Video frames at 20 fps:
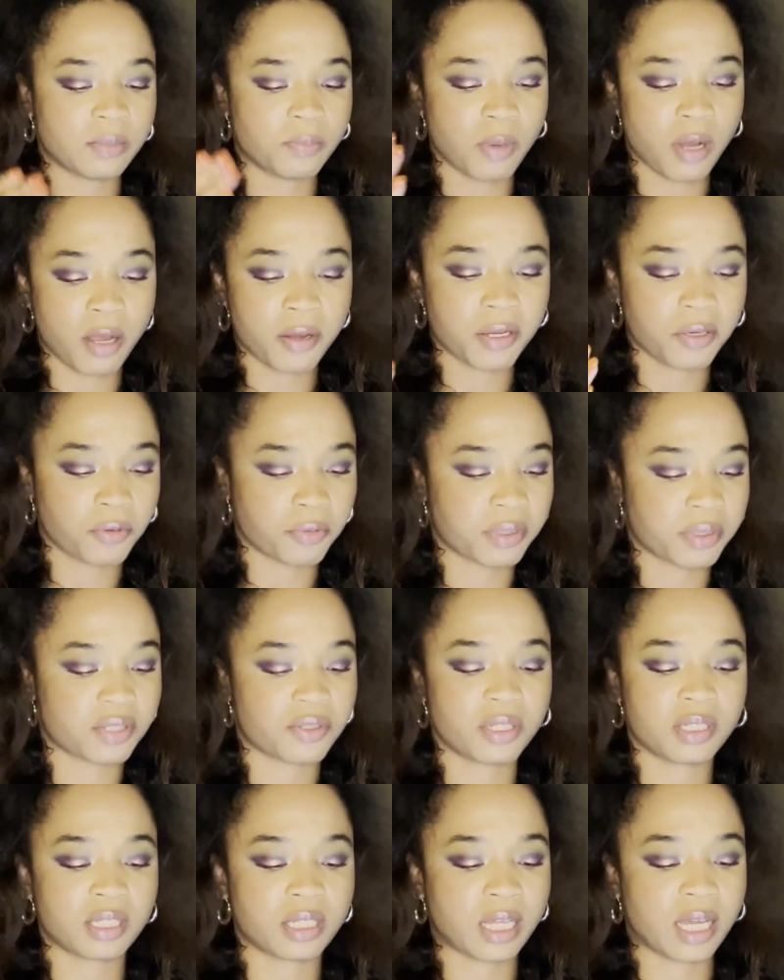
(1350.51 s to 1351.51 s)
barring or
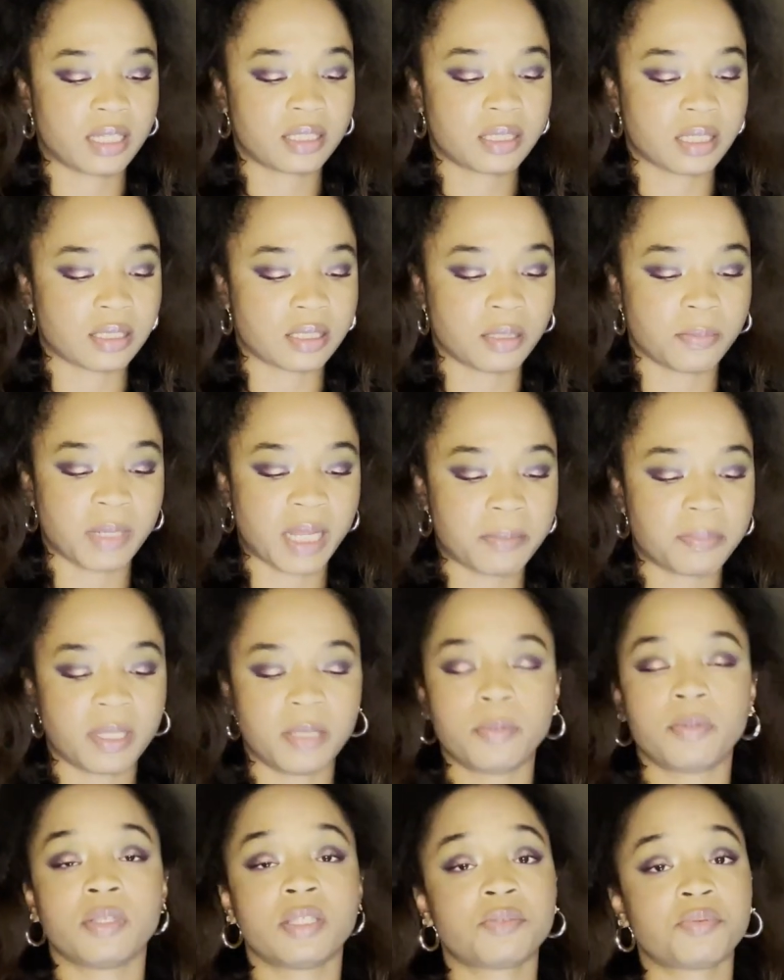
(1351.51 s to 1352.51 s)
restricting access to black
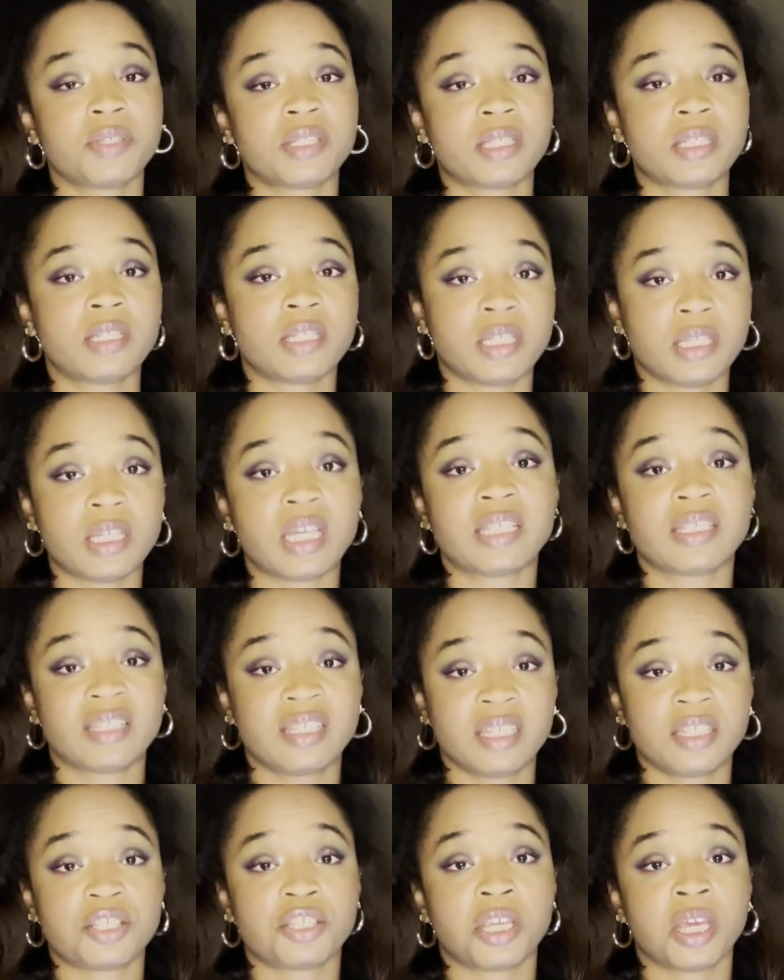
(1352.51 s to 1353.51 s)
people as recently as
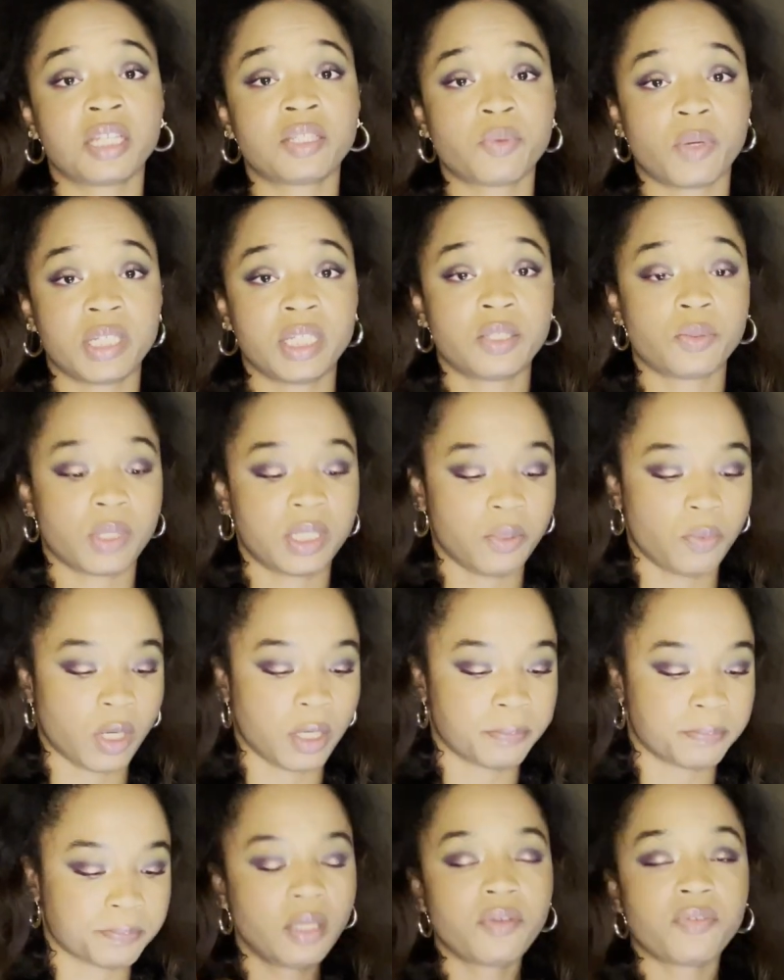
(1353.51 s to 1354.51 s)
this year,
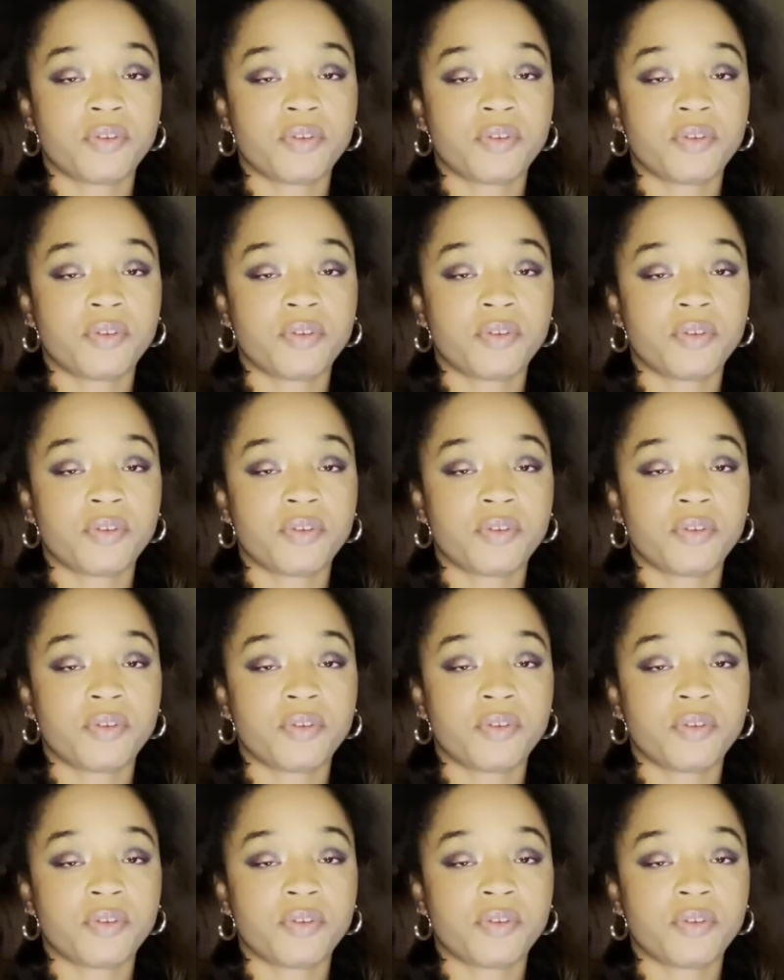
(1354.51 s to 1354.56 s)
2021.